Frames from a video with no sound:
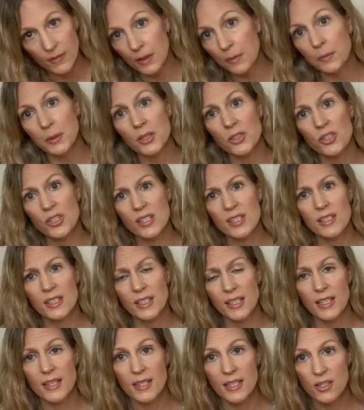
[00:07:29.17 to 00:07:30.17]
but just to
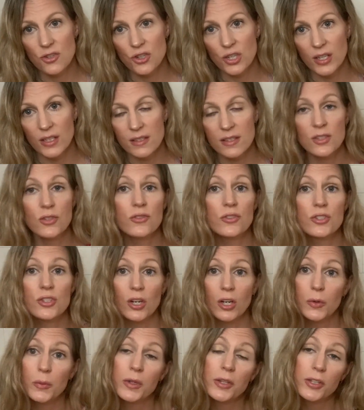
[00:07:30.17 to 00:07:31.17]
get the gist, you
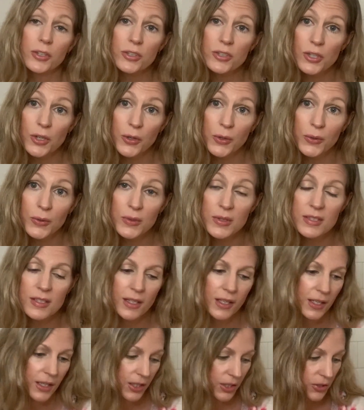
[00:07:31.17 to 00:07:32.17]
start with your toes,
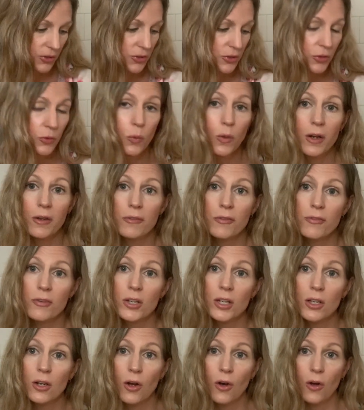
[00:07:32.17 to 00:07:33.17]
you do one
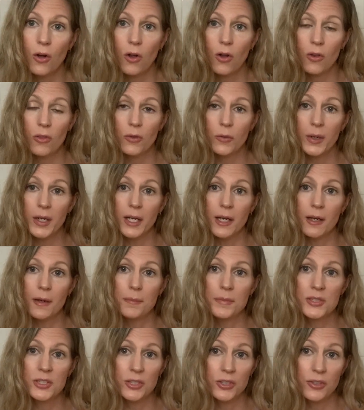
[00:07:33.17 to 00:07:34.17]
foot all the way up
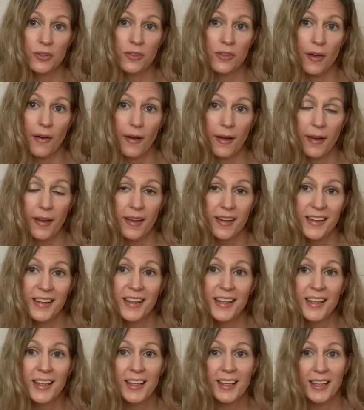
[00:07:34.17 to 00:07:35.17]
to your thigh
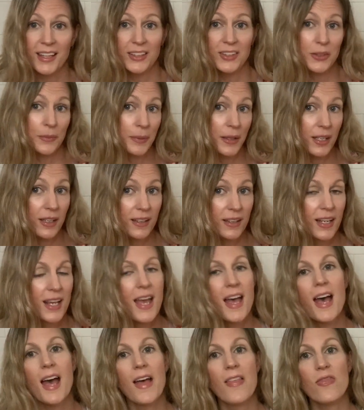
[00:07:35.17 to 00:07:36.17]
and your butt,
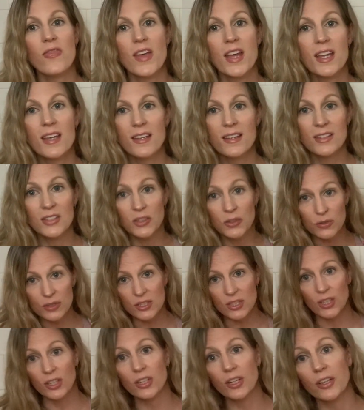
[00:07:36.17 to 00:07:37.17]
and then you
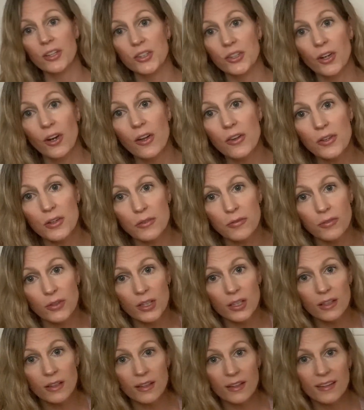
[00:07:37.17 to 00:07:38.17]
start on your other
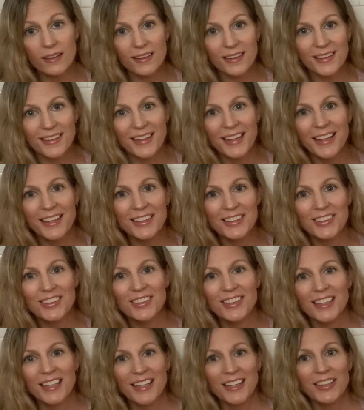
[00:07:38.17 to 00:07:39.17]
foot and you
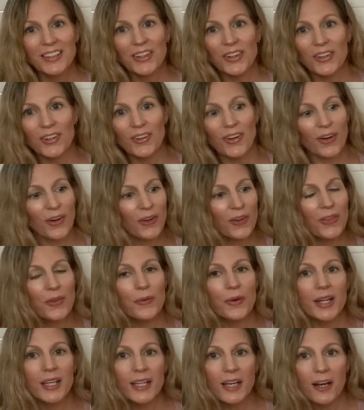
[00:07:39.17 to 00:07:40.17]
go all the
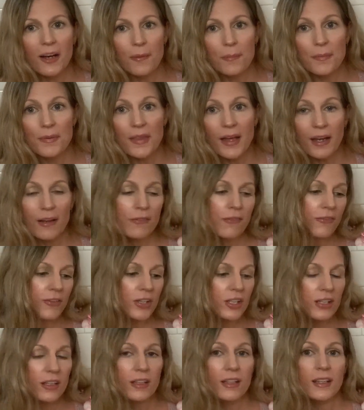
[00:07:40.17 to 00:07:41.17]
way up that
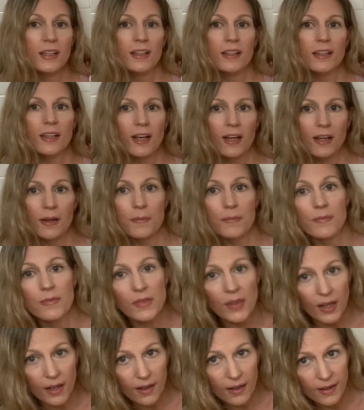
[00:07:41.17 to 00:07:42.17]
foot,
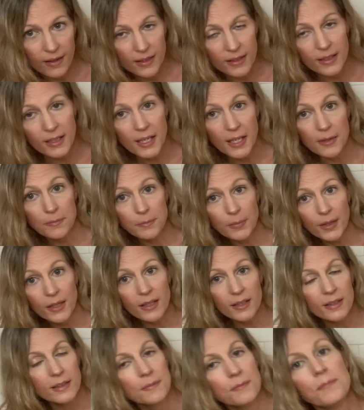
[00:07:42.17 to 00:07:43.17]
thigh and
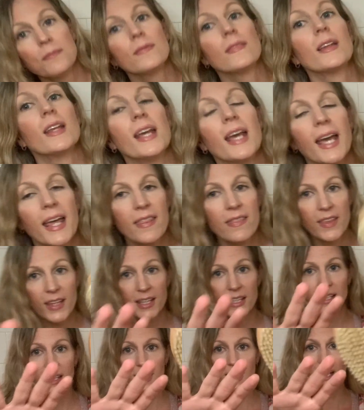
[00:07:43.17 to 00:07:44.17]
butt, and
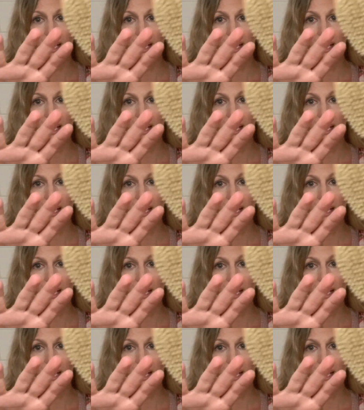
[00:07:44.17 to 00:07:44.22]
then